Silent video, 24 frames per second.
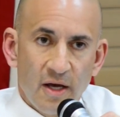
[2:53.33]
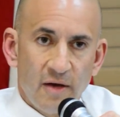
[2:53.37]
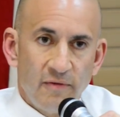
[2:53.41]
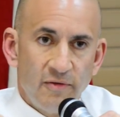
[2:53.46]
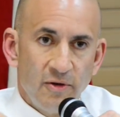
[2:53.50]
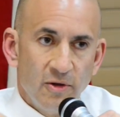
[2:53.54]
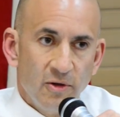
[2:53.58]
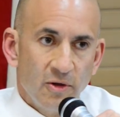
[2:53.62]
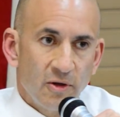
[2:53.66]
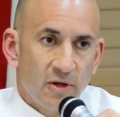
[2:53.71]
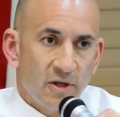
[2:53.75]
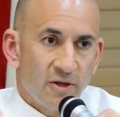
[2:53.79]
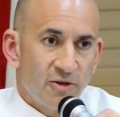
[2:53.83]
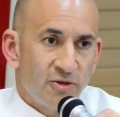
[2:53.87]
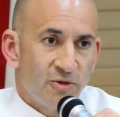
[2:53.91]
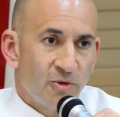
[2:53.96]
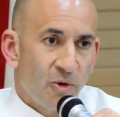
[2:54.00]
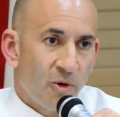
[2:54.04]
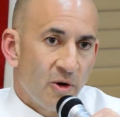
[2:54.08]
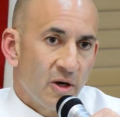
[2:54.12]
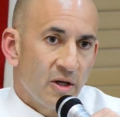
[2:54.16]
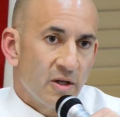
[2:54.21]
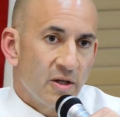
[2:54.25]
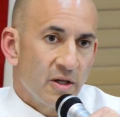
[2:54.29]
If you look
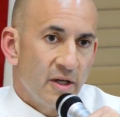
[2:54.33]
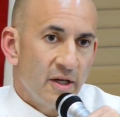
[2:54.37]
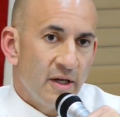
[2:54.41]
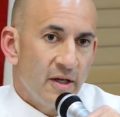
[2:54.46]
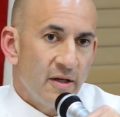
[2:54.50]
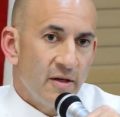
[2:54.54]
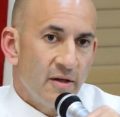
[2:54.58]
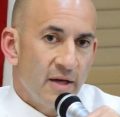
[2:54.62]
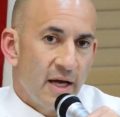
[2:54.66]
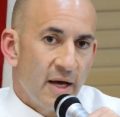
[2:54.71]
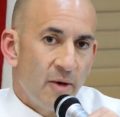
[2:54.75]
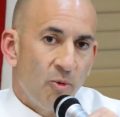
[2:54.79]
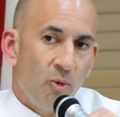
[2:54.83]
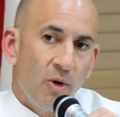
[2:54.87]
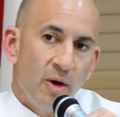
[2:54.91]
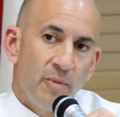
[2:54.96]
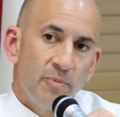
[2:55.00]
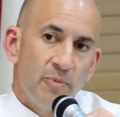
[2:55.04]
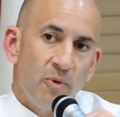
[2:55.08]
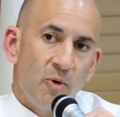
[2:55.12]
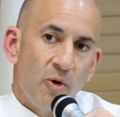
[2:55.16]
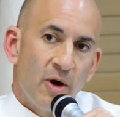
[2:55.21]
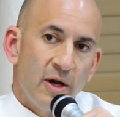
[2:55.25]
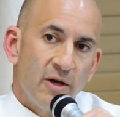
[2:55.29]
historically, at
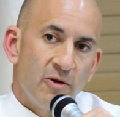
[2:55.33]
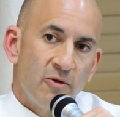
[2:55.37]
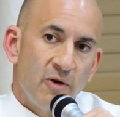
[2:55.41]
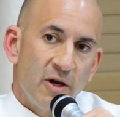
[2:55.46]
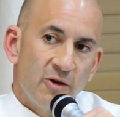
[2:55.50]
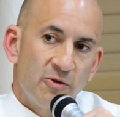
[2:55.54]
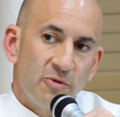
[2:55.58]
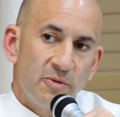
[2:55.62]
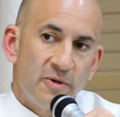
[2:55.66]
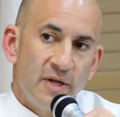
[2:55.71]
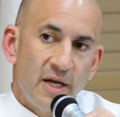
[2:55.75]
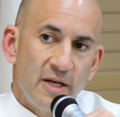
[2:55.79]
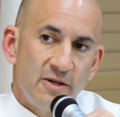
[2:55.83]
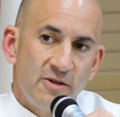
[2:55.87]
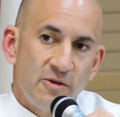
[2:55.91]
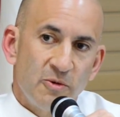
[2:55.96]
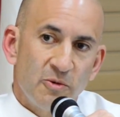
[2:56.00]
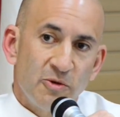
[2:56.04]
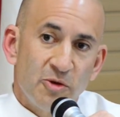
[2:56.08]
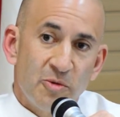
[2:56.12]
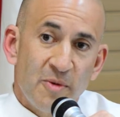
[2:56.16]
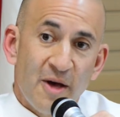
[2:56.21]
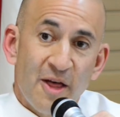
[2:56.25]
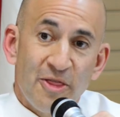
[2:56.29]
one point
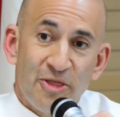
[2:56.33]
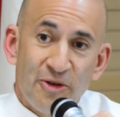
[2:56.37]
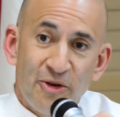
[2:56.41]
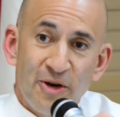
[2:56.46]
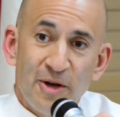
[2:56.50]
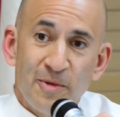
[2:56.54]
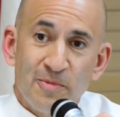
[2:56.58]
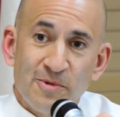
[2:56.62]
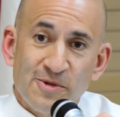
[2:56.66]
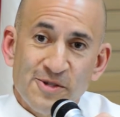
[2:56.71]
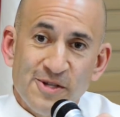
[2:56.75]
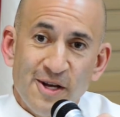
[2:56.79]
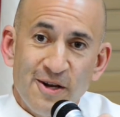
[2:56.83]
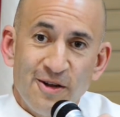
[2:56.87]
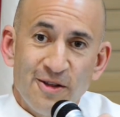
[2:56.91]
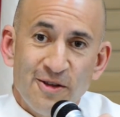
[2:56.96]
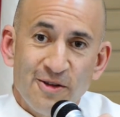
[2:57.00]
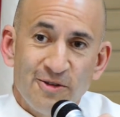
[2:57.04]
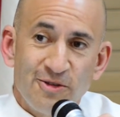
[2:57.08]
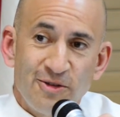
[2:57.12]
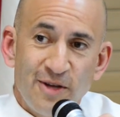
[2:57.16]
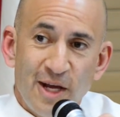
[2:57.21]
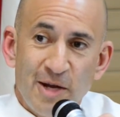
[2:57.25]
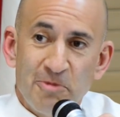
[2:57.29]
transportation was about 30% of
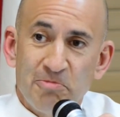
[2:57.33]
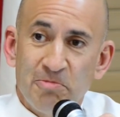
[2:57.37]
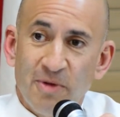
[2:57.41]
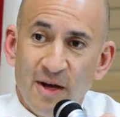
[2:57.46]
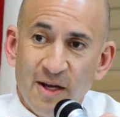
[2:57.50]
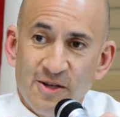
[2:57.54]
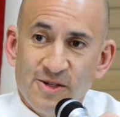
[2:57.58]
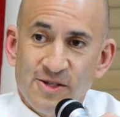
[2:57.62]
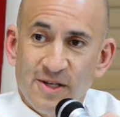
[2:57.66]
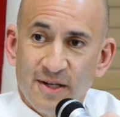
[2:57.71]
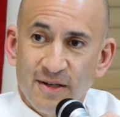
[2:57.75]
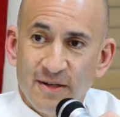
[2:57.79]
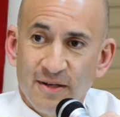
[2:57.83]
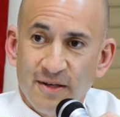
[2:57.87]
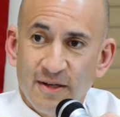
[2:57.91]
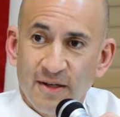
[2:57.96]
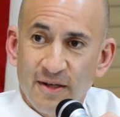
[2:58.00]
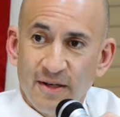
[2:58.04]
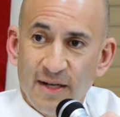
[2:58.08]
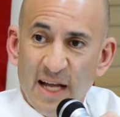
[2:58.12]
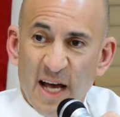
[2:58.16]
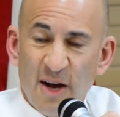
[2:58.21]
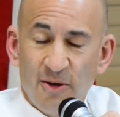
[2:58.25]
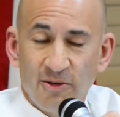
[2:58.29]
the state budget.
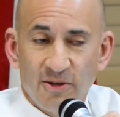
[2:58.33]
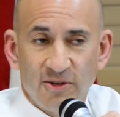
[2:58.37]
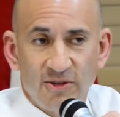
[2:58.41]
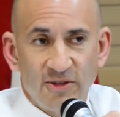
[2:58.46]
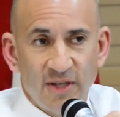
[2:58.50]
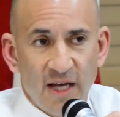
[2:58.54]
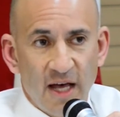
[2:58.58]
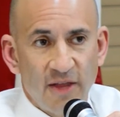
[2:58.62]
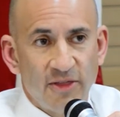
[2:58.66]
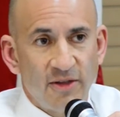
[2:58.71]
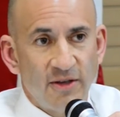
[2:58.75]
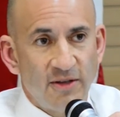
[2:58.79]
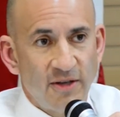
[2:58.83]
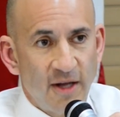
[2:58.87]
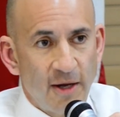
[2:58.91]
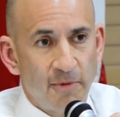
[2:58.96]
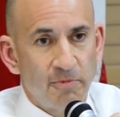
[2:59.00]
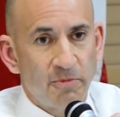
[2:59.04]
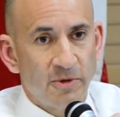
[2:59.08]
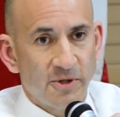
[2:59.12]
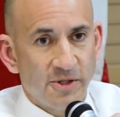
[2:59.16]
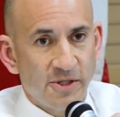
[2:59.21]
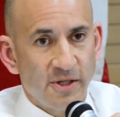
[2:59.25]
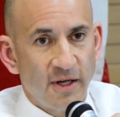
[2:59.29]
Now it's south of
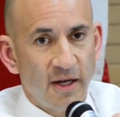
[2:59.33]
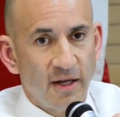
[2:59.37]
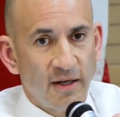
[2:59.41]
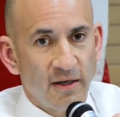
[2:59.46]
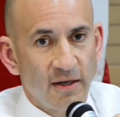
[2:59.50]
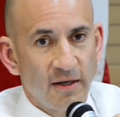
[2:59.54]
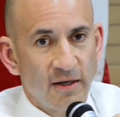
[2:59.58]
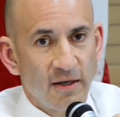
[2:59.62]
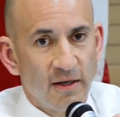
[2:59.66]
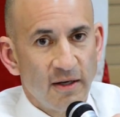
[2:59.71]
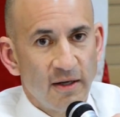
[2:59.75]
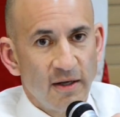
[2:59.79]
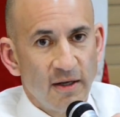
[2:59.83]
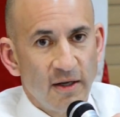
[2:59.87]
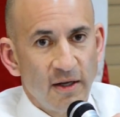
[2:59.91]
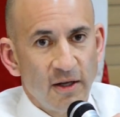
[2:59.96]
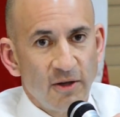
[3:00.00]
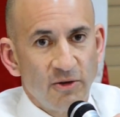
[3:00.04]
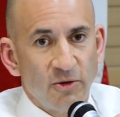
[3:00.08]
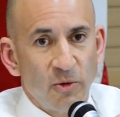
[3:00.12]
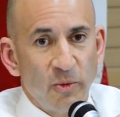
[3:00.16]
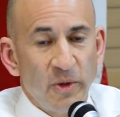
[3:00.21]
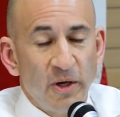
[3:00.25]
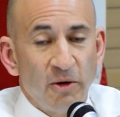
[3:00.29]
10%.
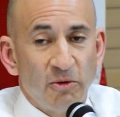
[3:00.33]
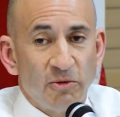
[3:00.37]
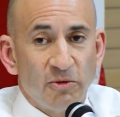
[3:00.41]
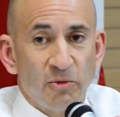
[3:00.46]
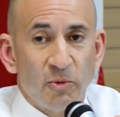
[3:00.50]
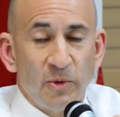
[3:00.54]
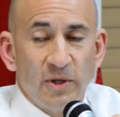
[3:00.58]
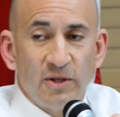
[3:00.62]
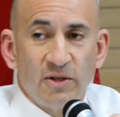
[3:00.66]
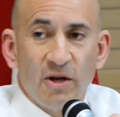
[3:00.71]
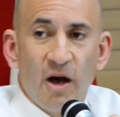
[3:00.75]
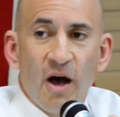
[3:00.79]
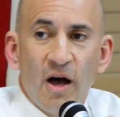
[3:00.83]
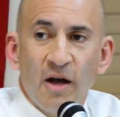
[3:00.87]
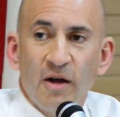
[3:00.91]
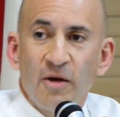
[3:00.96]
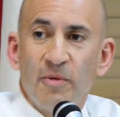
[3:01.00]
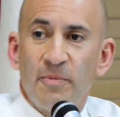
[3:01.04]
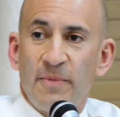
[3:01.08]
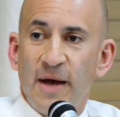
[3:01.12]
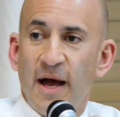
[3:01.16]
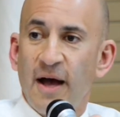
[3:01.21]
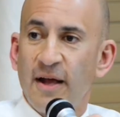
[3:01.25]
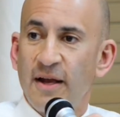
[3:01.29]
So we talk
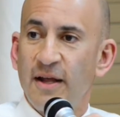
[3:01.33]
about